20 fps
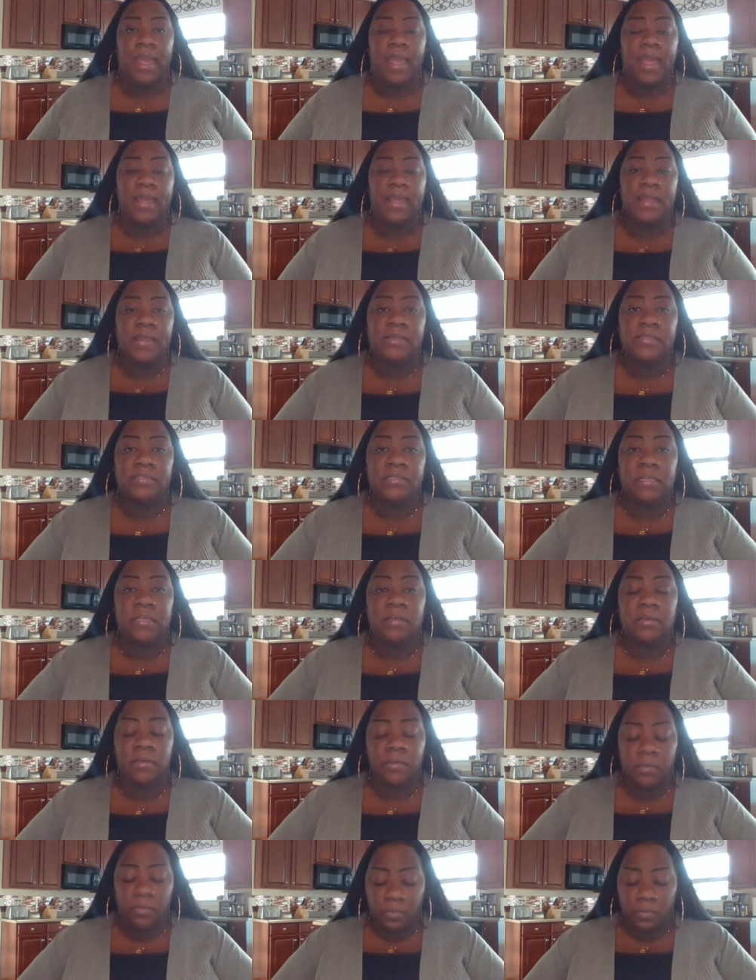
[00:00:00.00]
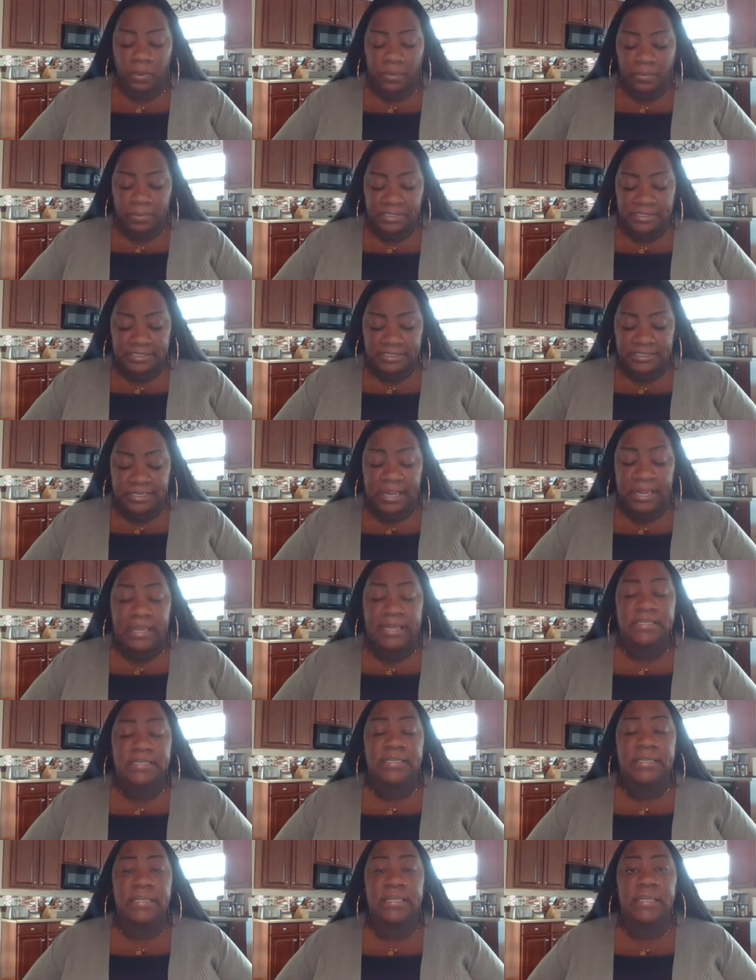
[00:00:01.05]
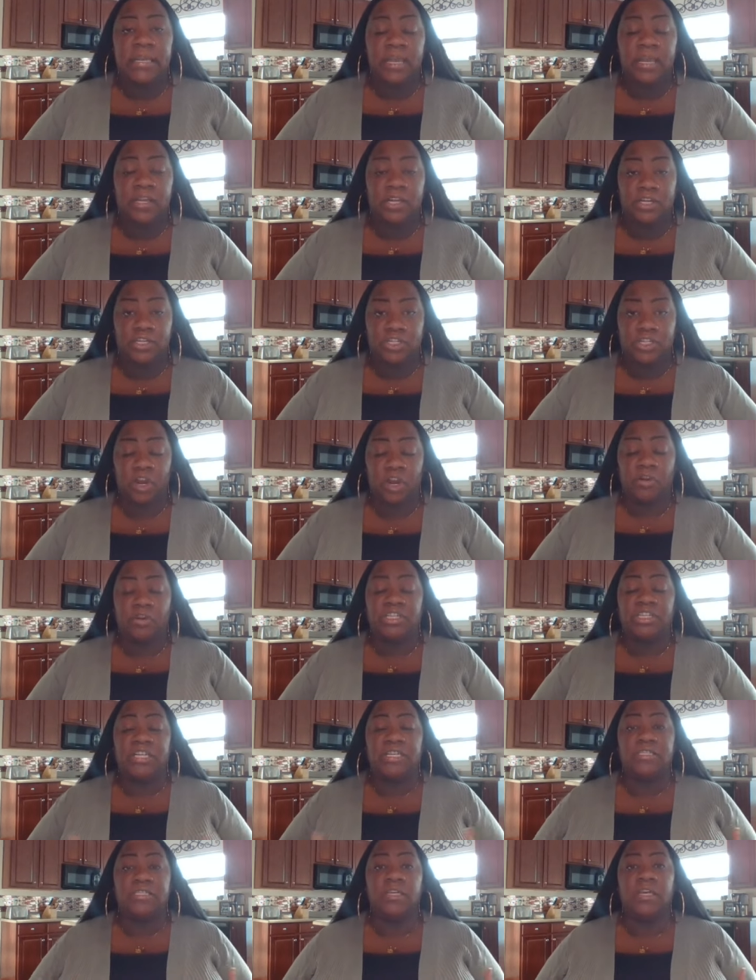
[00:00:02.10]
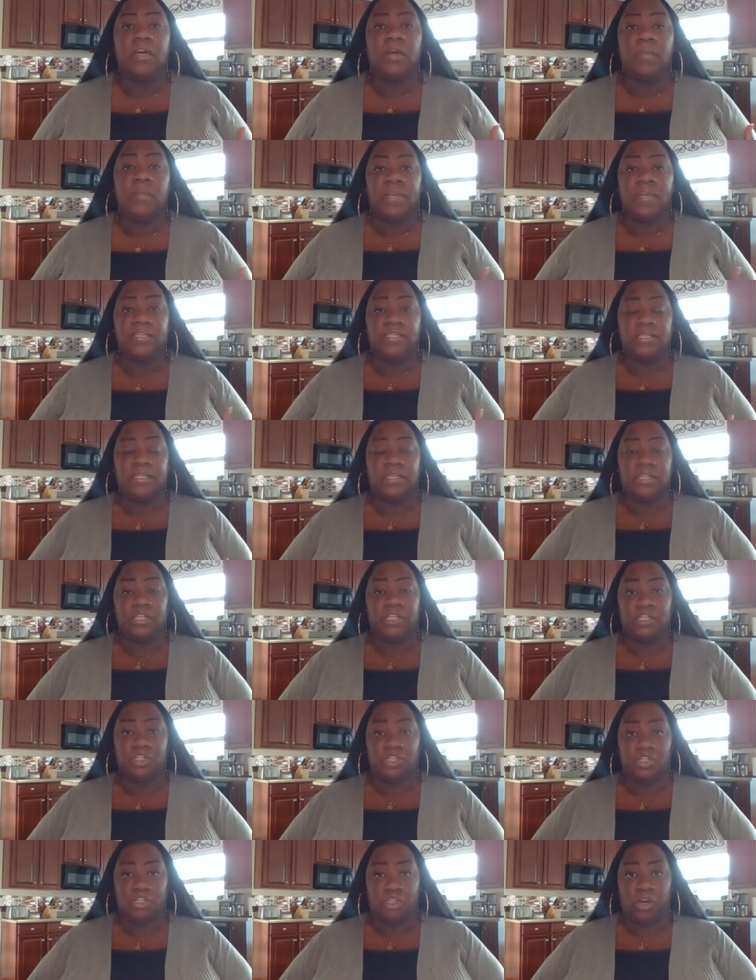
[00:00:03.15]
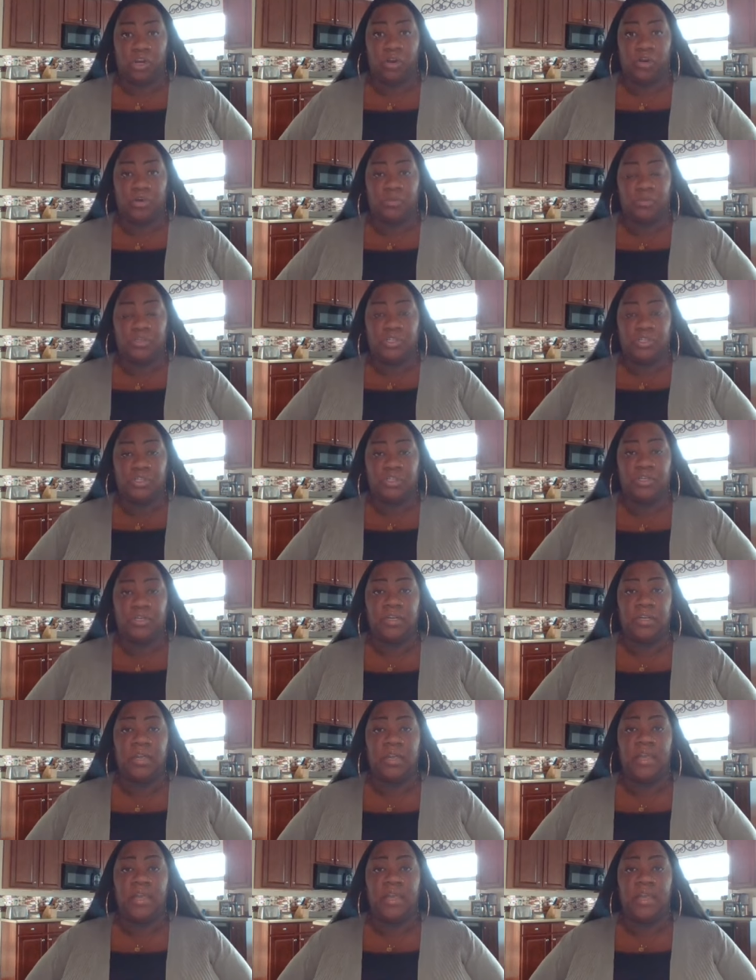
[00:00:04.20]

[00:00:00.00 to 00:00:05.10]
And we were standing in a church. He took me to this church.